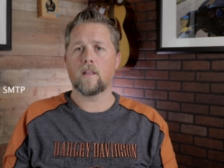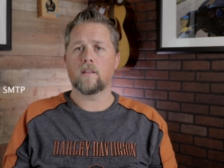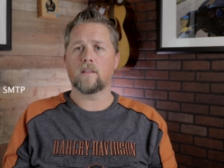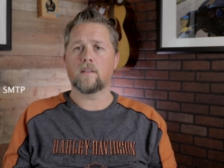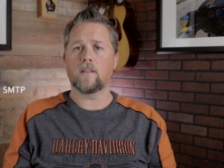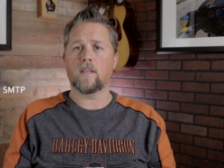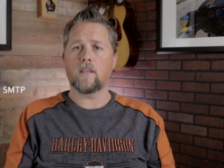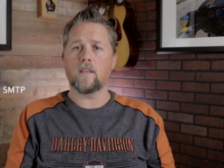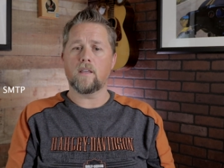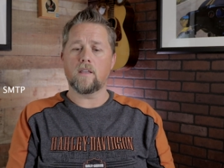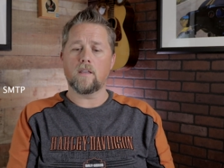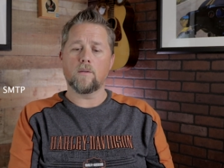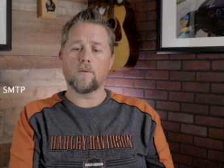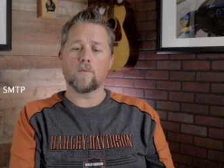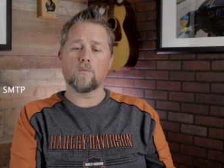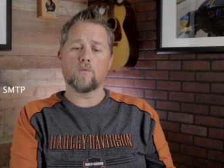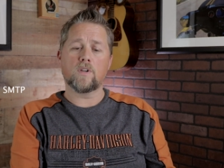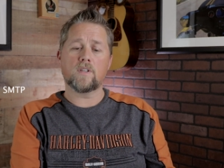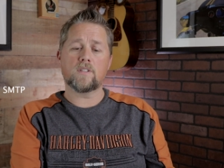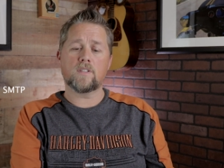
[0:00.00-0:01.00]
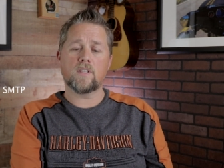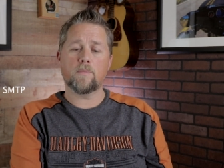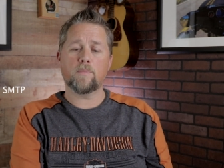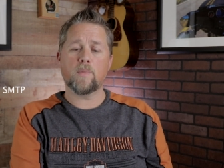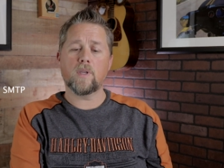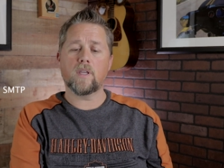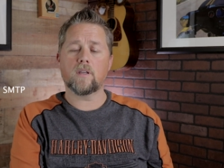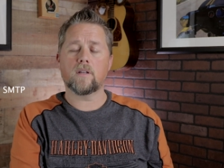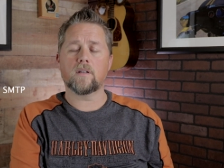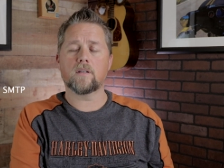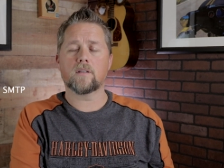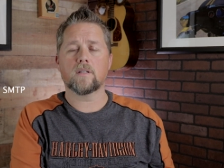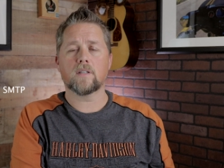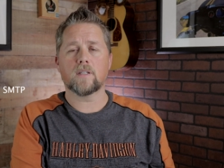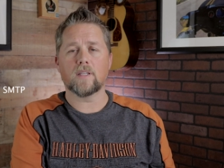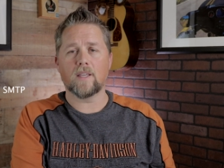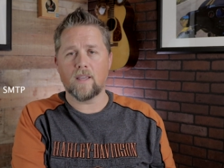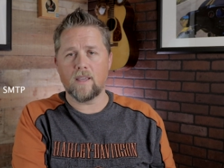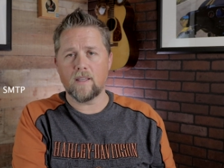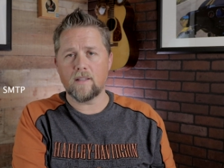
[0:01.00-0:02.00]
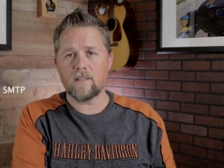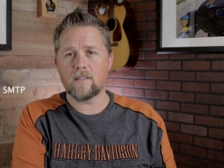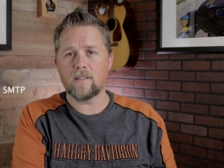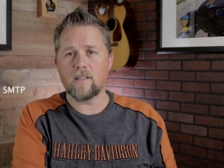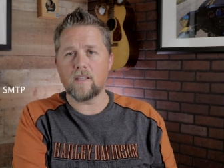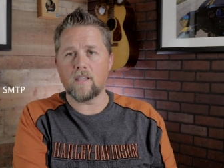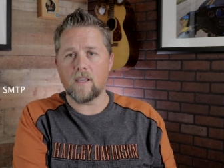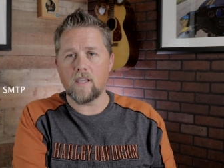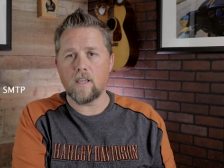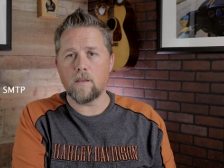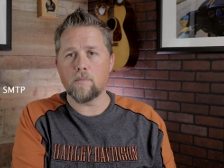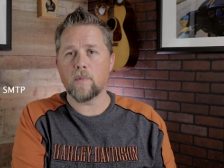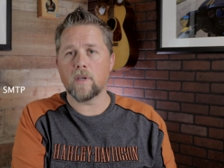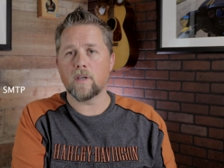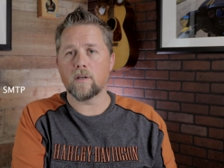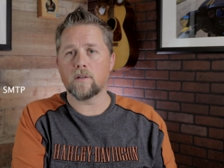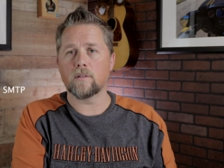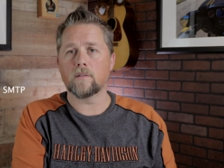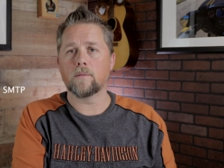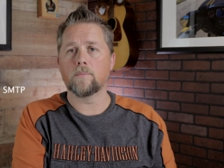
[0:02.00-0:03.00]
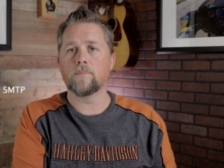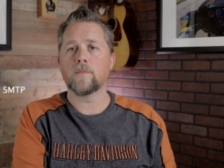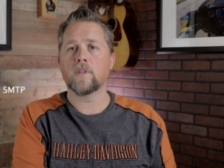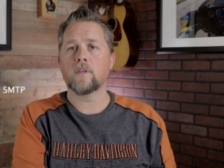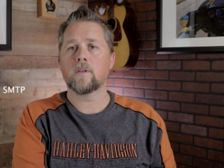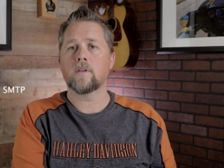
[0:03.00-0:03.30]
the recipient gets the email